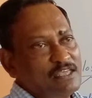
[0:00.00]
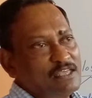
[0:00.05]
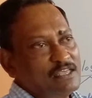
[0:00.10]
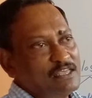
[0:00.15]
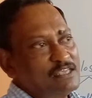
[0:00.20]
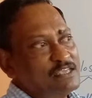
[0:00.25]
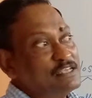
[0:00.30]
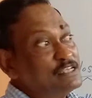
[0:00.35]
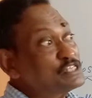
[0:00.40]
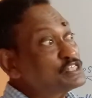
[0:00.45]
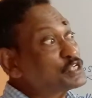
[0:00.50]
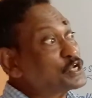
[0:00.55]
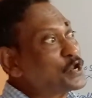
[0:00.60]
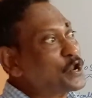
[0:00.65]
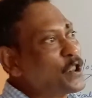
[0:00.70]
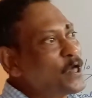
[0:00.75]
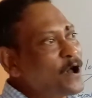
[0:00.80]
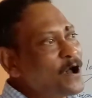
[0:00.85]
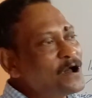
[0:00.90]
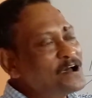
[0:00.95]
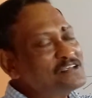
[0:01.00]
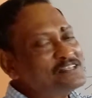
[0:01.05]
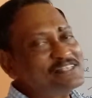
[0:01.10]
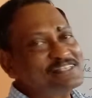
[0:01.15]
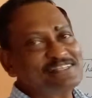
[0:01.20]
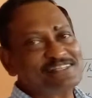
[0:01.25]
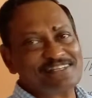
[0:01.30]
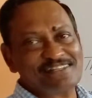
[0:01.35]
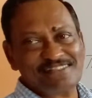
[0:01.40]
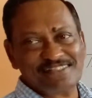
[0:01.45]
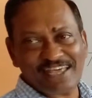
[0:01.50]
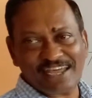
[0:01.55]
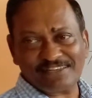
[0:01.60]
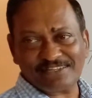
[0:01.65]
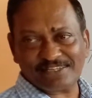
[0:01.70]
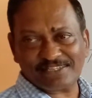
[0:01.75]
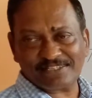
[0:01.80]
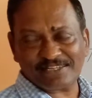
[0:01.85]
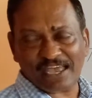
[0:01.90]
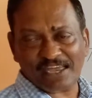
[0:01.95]
he is lost in that
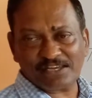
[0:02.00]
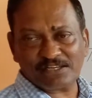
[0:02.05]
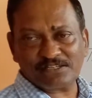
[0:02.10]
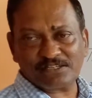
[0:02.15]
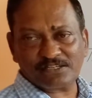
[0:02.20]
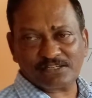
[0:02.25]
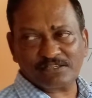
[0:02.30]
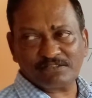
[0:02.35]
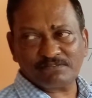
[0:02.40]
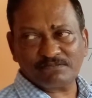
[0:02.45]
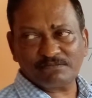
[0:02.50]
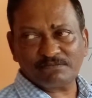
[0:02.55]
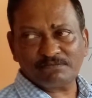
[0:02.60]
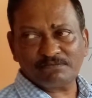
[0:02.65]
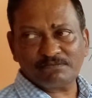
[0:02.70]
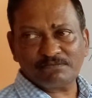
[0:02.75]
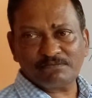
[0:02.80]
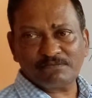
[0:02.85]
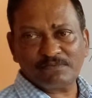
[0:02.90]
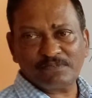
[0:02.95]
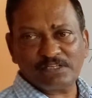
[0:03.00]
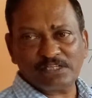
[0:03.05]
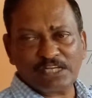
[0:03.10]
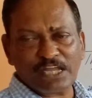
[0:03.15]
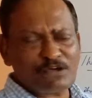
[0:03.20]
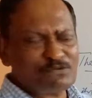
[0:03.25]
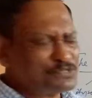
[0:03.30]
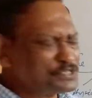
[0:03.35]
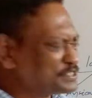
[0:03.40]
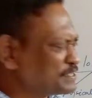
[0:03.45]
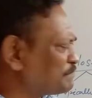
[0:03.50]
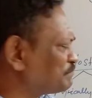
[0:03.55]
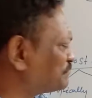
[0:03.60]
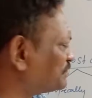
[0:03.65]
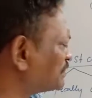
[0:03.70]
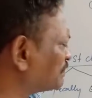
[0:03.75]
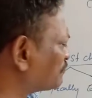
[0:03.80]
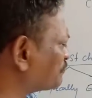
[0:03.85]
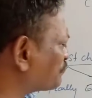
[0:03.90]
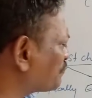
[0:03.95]
sight. Now
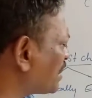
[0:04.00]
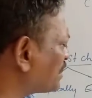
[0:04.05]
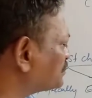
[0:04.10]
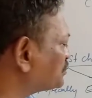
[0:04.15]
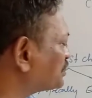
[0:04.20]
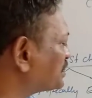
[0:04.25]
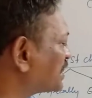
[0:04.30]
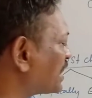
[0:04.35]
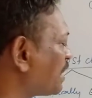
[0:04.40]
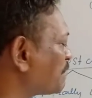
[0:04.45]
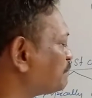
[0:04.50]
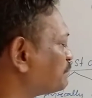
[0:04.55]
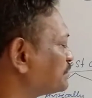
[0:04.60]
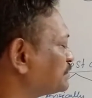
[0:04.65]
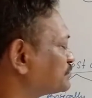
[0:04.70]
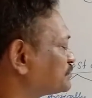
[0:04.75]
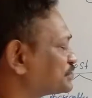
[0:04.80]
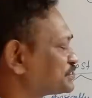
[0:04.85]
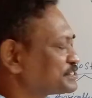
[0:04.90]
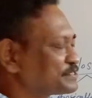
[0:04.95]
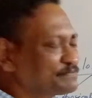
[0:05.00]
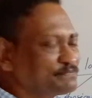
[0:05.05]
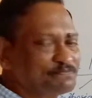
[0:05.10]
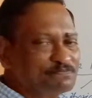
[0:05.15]
something tragic happens.